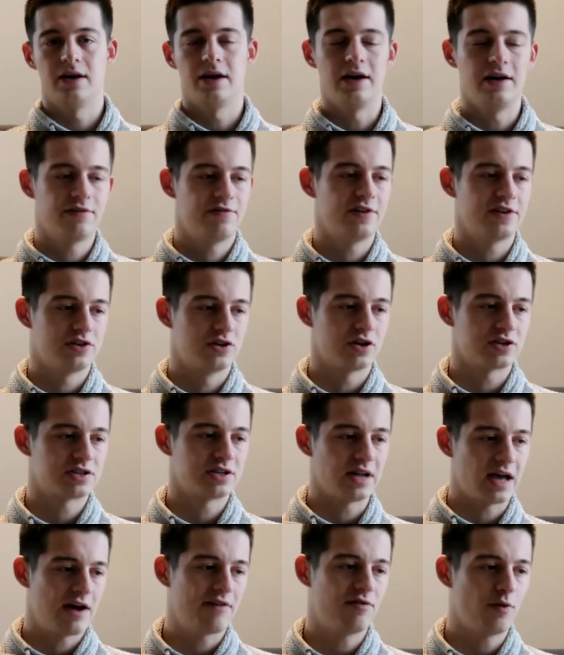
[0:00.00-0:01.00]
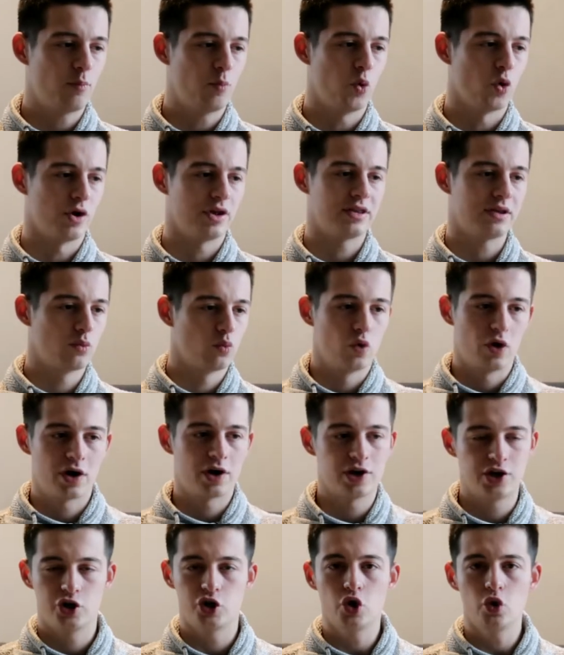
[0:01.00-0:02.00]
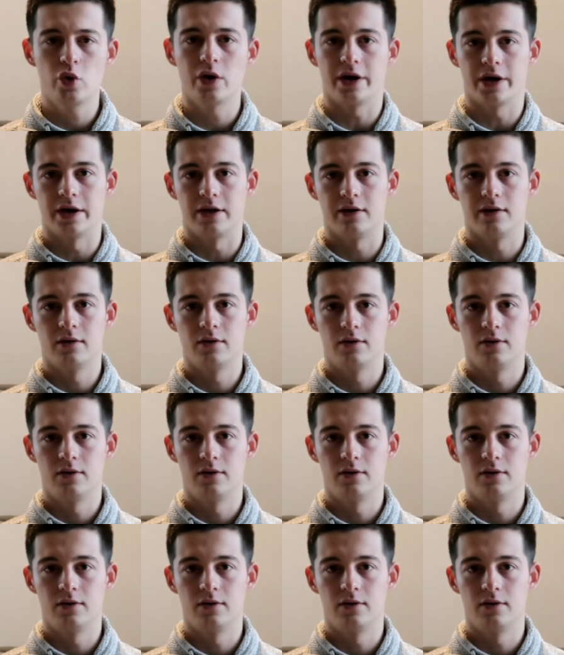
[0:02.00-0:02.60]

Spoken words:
If it doesn't have a point, then why are you doing it?